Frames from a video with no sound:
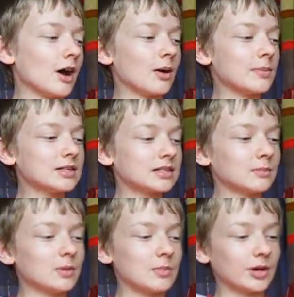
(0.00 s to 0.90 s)
Uh,
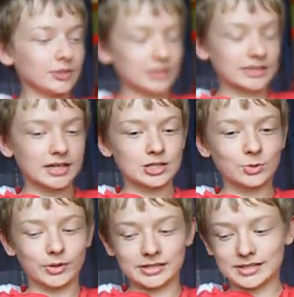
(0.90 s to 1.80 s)
Midsomer Murders I
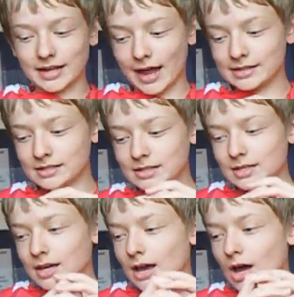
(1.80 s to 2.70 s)
tend to understand.
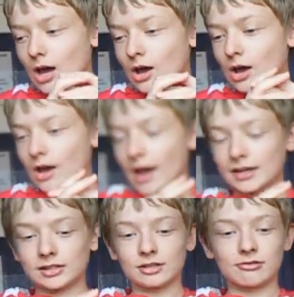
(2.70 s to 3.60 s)
Uh,
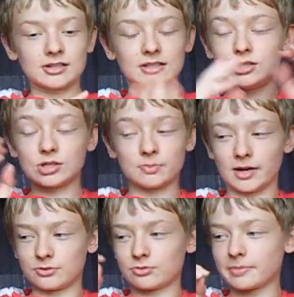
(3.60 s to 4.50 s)
Agatha Christie just
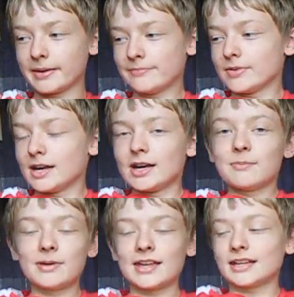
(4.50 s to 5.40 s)
puzzles me.
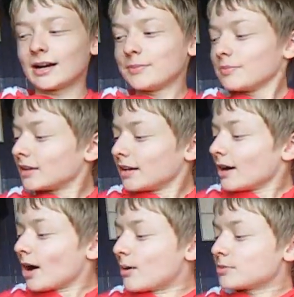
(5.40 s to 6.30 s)
But there you go.
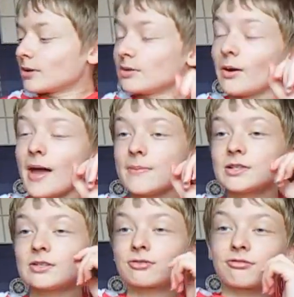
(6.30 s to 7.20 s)
Um, so look,
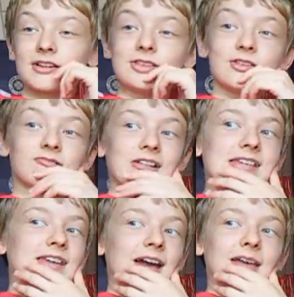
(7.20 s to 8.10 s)
episode 3, The
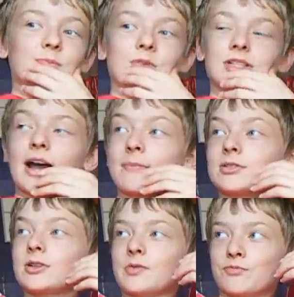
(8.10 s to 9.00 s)
Great Game, was
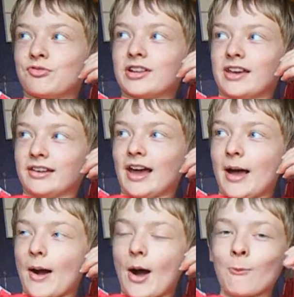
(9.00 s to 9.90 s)
absolutely brilliant.
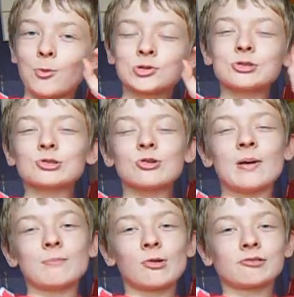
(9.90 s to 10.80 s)
I wasn't sure
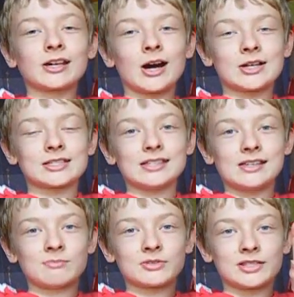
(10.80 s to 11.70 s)
about Moriarty
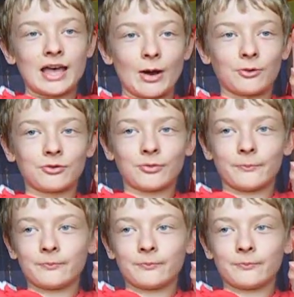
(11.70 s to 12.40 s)
himself.